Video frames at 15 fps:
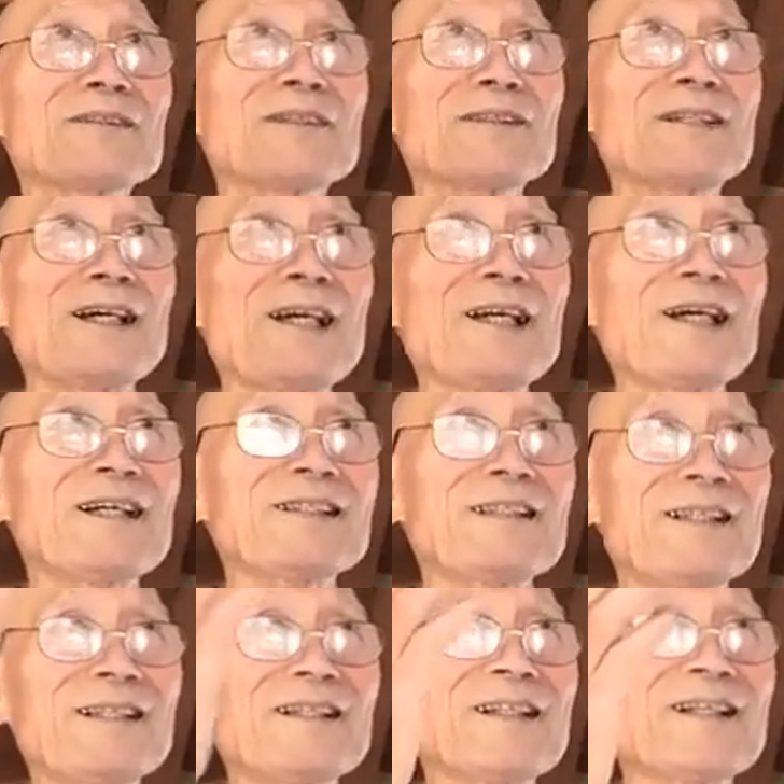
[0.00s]

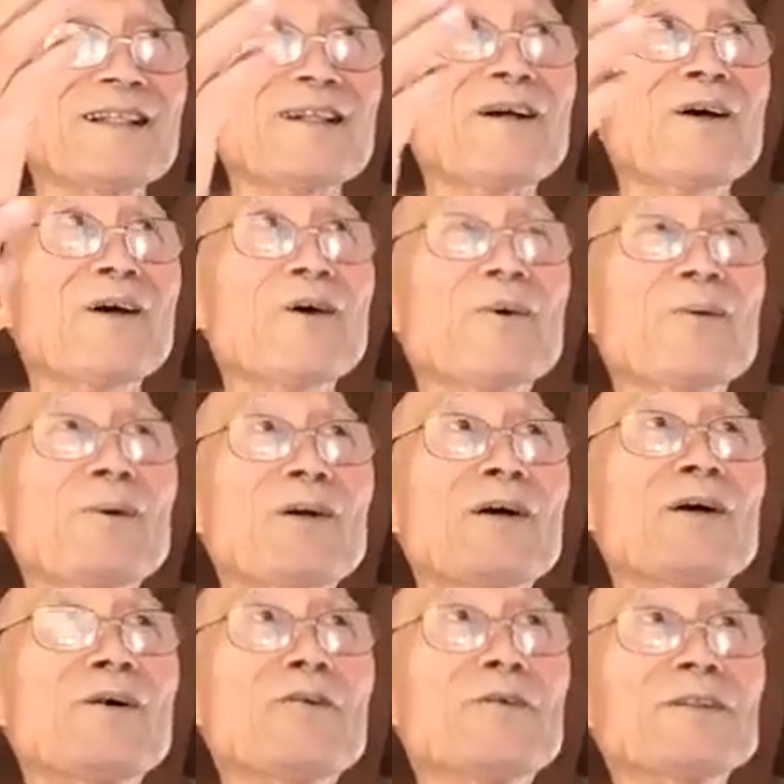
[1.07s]
thinking, or
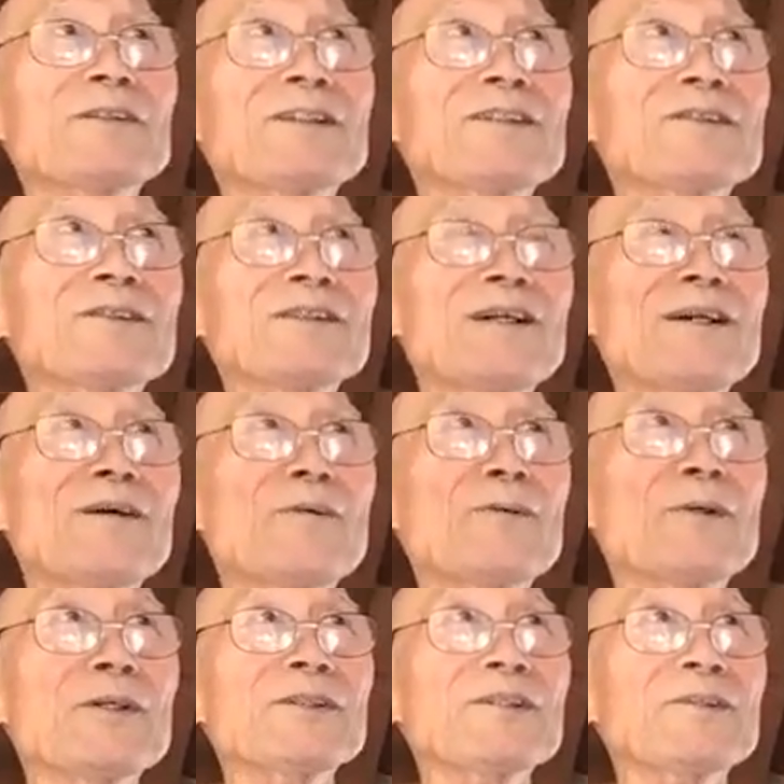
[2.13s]
words or
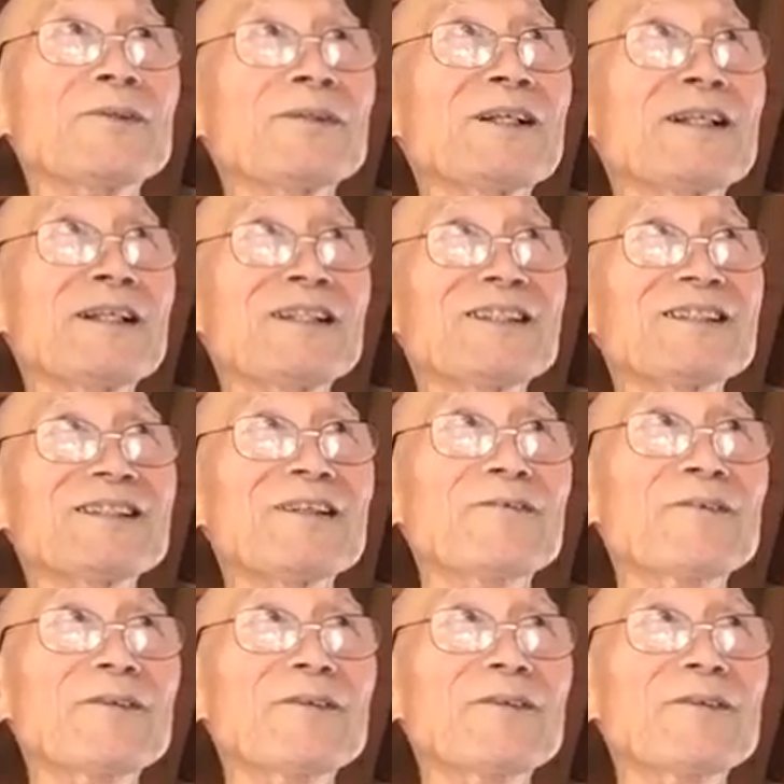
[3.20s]
letter.